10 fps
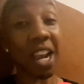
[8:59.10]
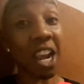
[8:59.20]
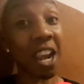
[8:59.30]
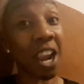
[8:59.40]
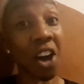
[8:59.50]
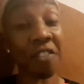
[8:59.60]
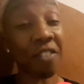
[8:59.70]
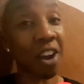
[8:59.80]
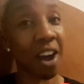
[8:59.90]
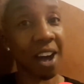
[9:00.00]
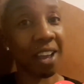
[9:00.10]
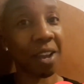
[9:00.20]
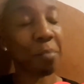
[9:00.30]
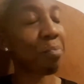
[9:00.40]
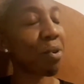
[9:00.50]
Love God.
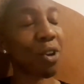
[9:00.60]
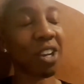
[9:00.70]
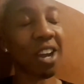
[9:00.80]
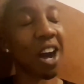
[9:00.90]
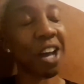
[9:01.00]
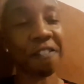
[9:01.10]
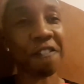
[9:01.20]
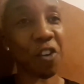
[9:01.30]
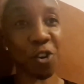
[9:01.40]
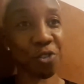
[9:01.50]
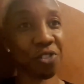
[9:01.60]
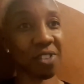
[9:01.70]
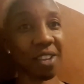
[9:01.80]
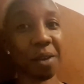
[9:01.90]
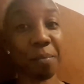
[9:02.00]
Put God
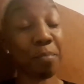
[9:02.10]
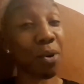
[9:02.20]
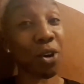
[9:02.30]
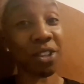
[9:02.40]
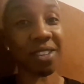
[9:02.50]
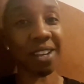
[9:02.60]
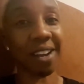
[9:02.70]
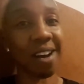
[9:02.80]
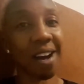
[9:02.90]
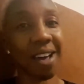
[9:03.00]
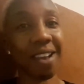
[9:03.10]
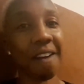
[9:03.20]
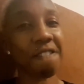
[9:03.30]
first. Put God